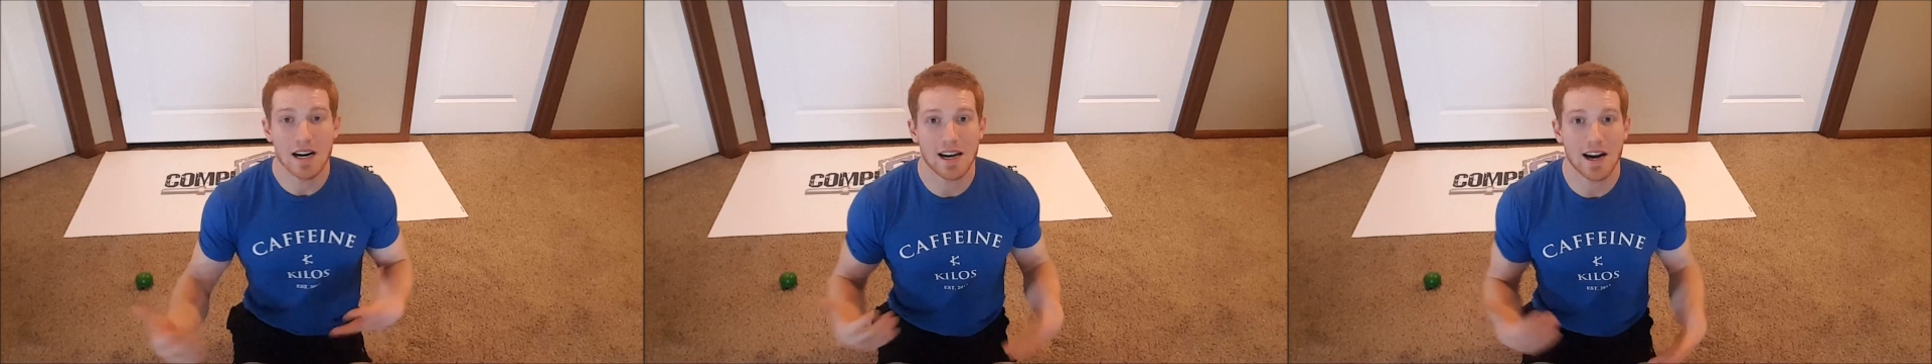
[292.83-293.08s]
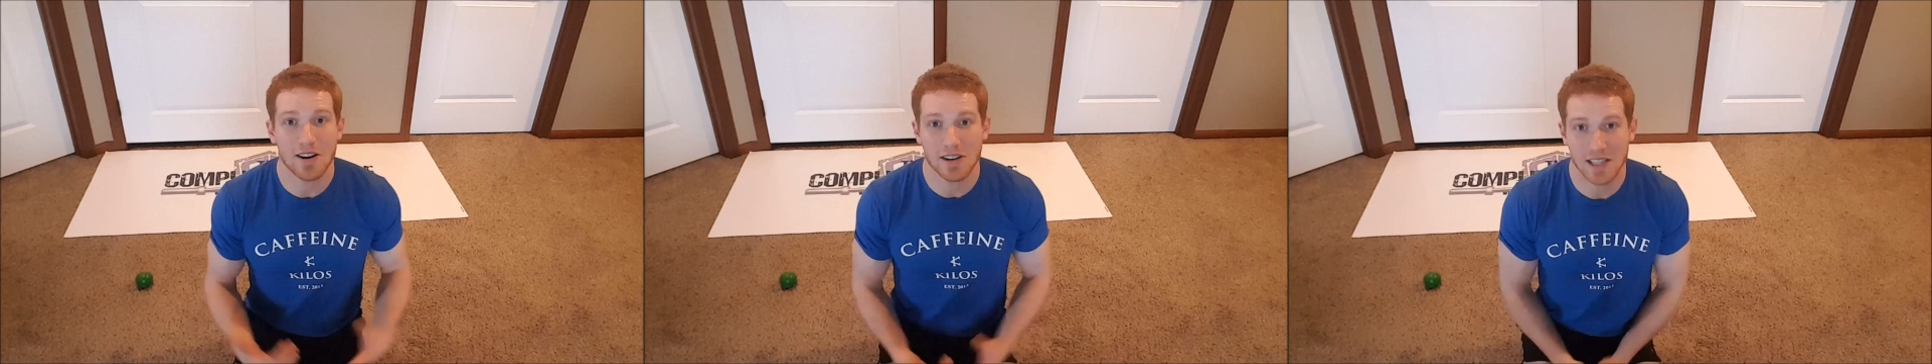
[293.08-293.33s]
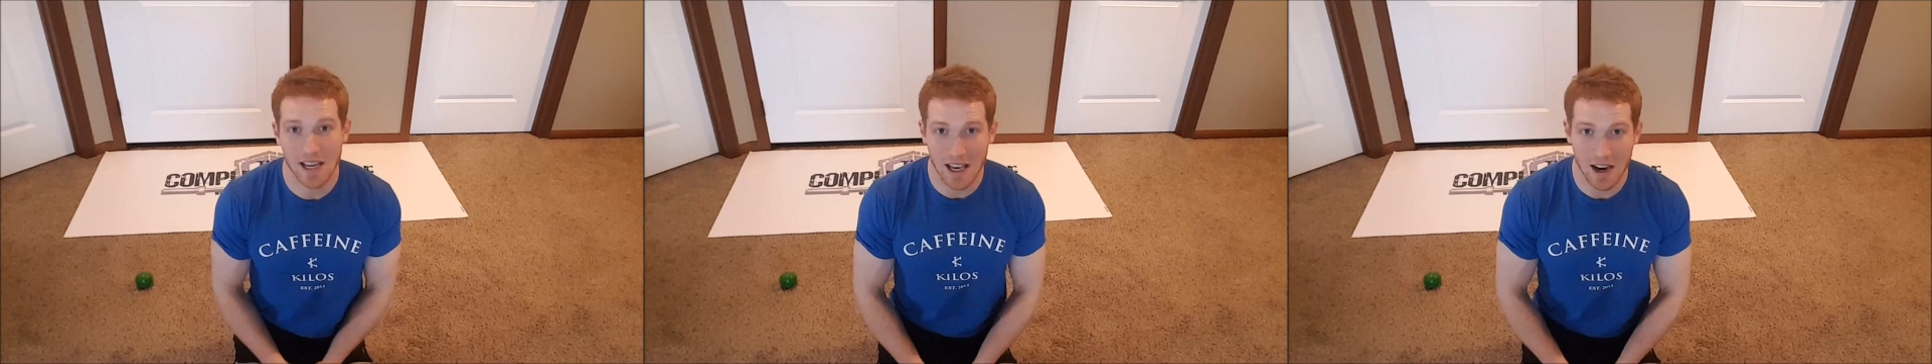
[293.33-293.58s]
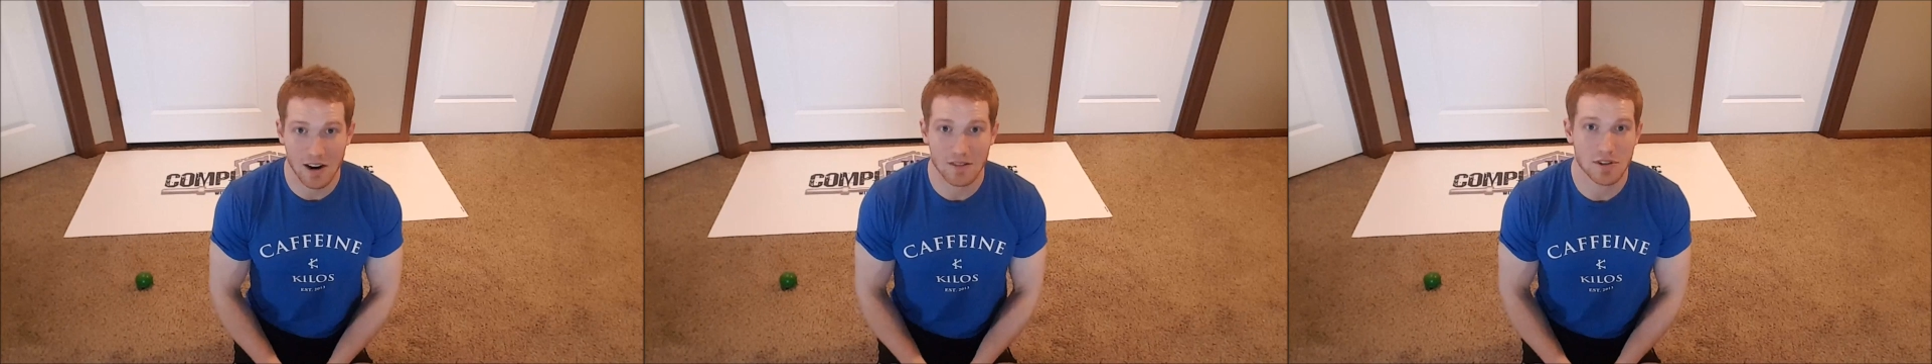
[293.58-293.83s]
on how to take
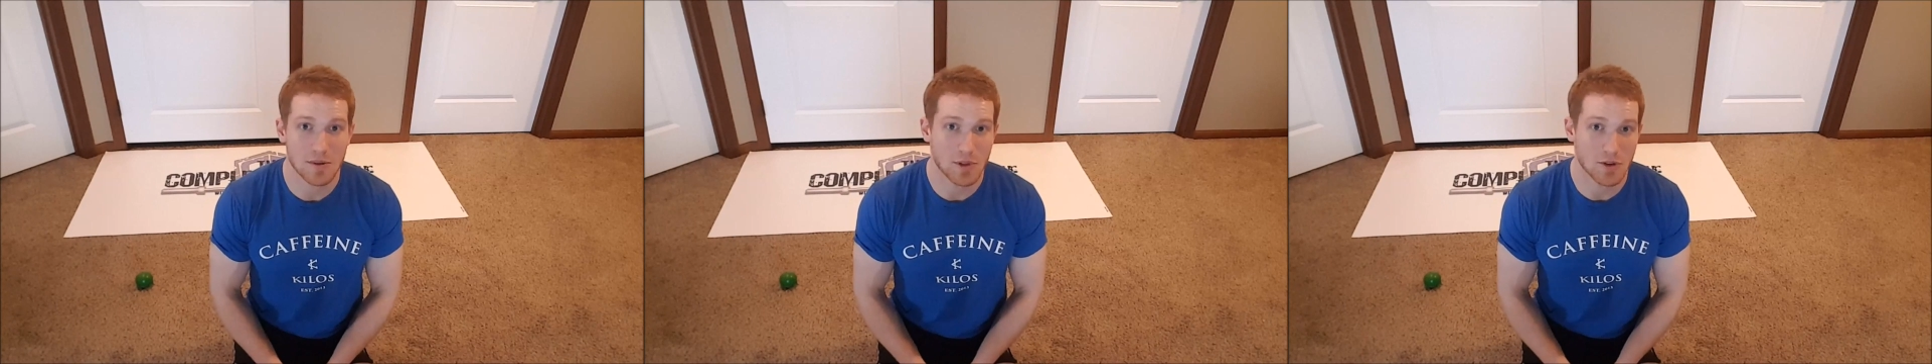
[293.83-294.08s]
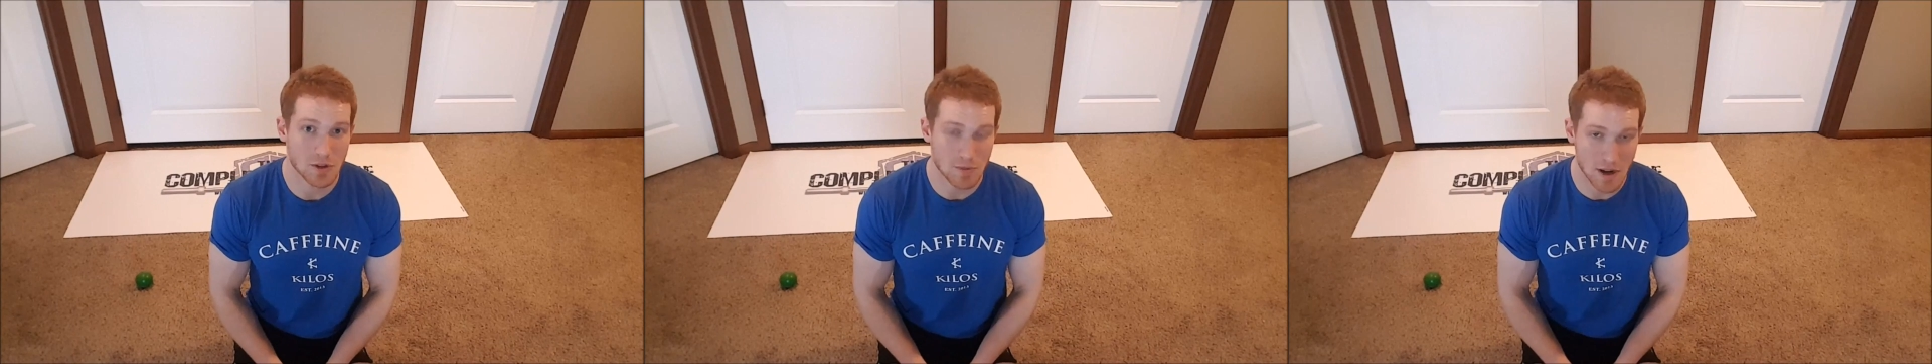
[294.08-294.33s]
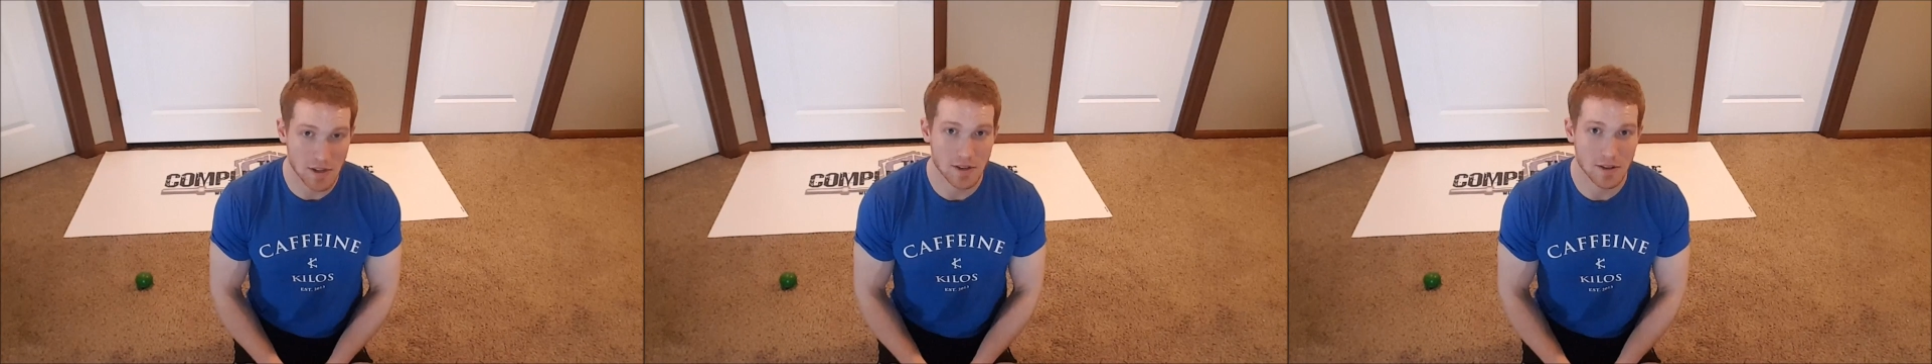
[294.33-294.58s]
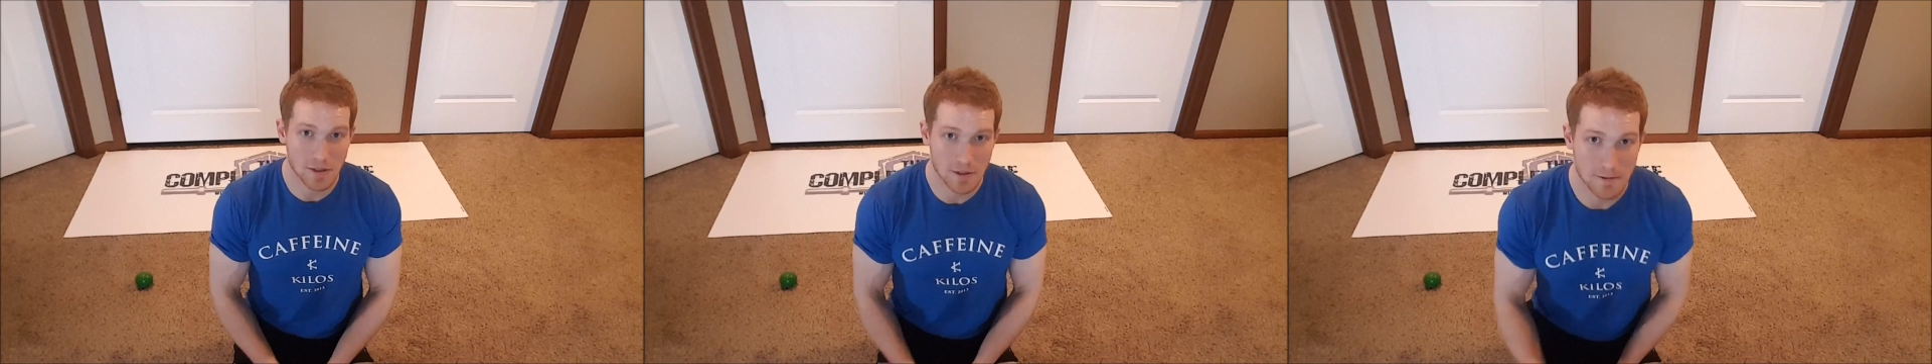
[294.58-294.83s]
care of some of those
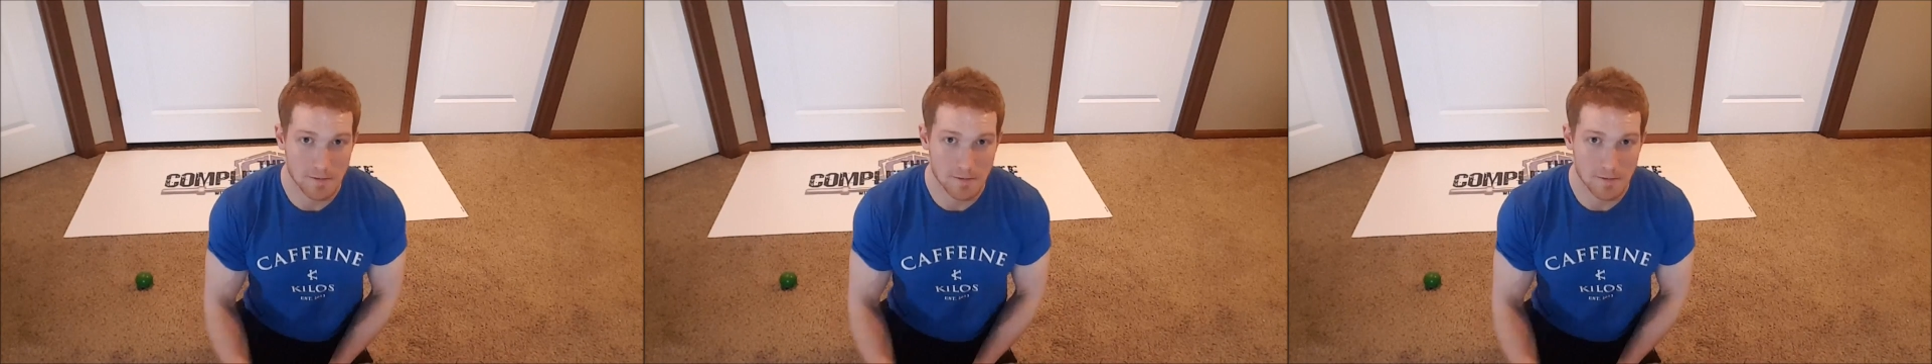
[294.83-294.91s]
muscles.